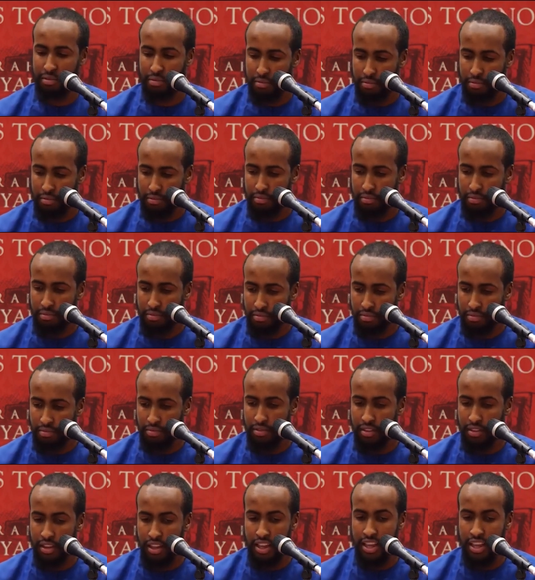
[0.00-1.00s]

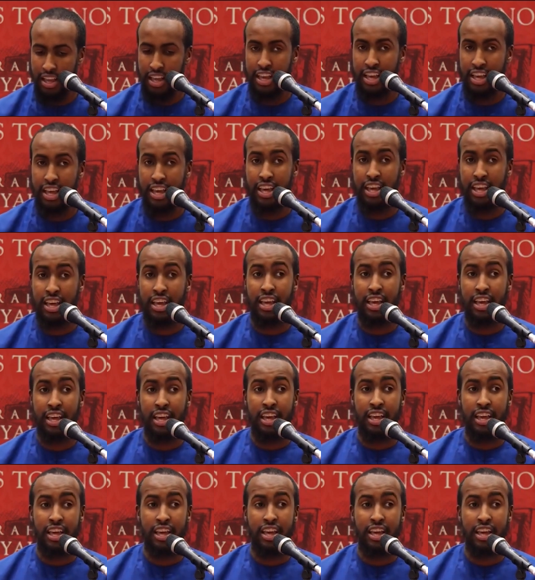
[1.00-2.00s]

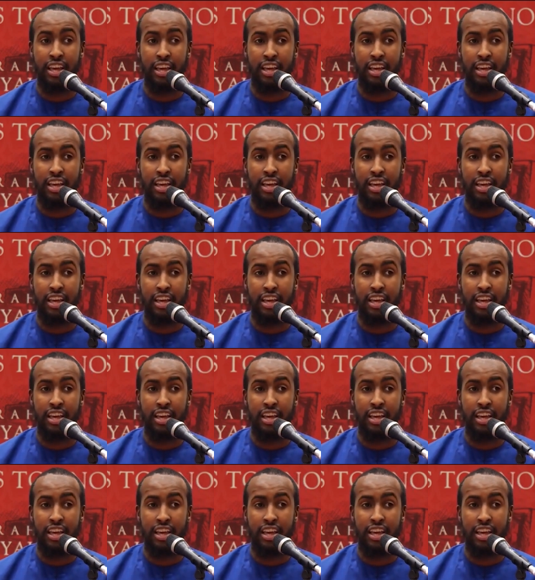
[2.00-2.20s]
Nobody speaks.